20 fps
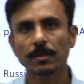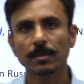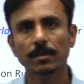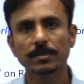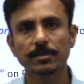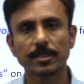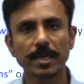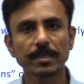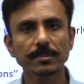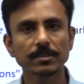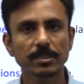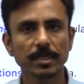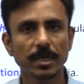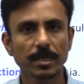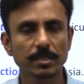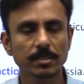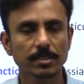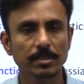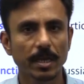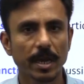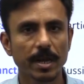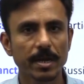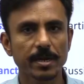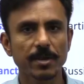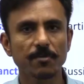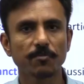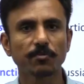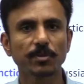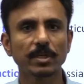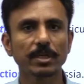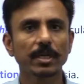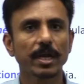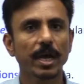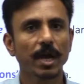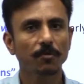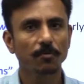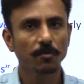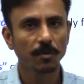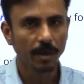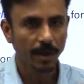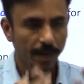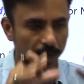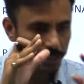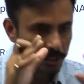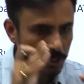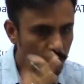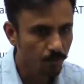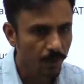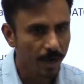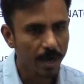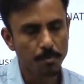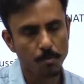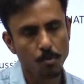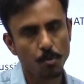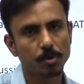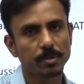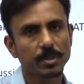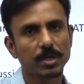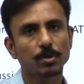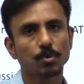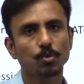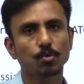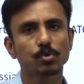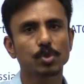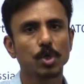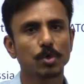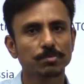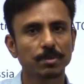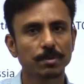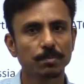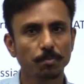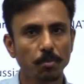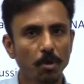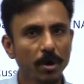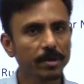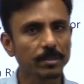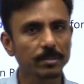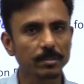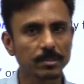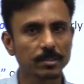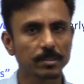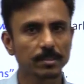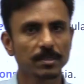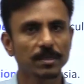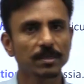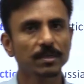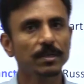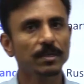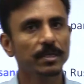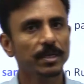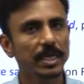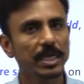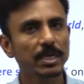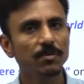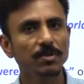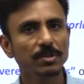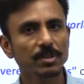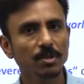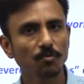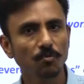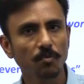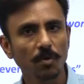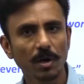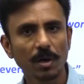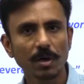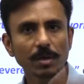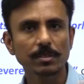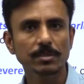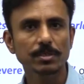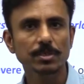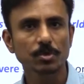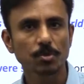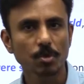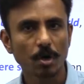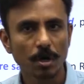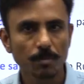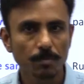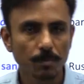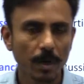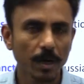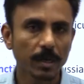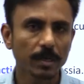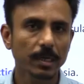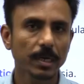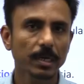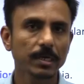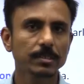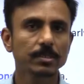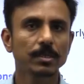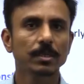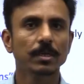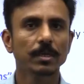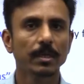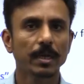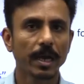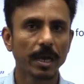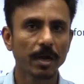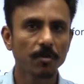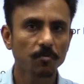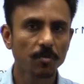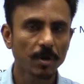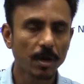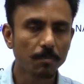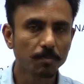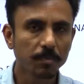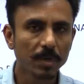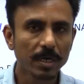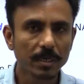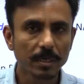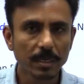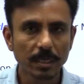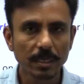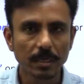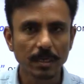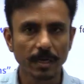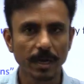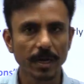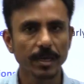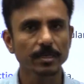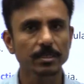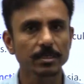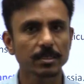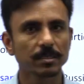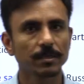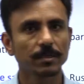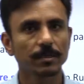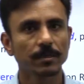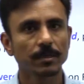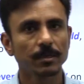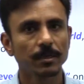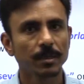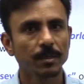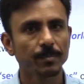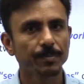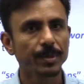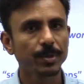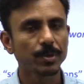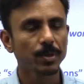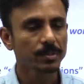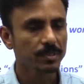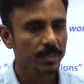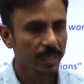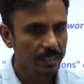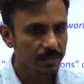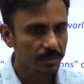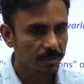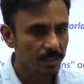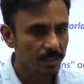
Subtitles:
Sensex and Nifty have crashed by more than 2,000 points. Even the world's stock markets have completely crashed because, guys,